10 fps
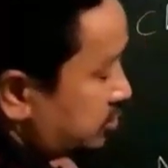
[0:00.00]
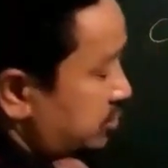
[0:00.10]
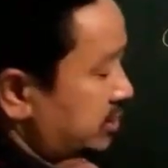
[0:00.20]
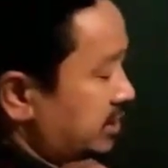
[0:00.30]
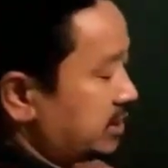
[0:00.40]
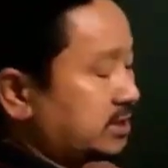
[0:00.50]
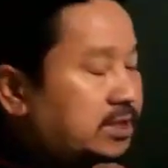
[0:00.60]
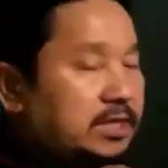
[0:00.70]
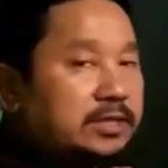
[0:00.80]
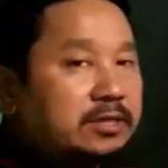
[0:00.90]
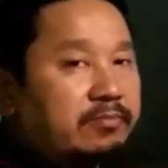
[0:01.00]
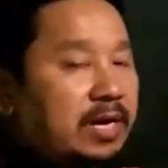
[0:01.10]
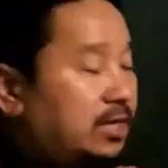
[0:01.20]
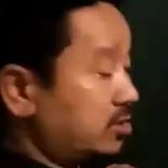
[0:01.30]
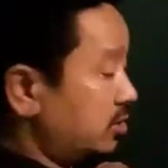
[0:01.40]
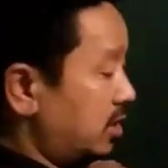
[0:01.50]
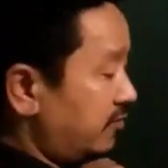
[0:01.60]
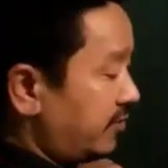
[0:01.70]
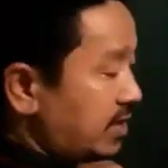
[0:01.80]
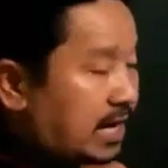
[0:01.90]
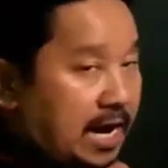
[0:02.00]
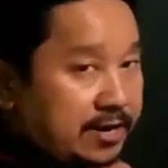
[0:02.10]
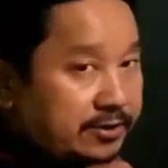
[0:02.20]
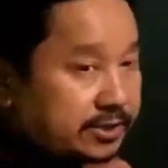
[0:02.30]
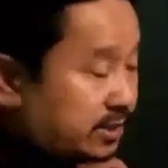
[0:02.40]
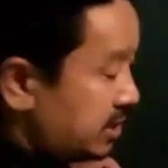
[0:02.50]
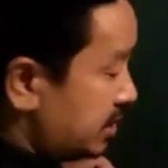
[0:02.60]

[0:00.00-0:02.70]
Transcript: so it is the molecule of hydrogen.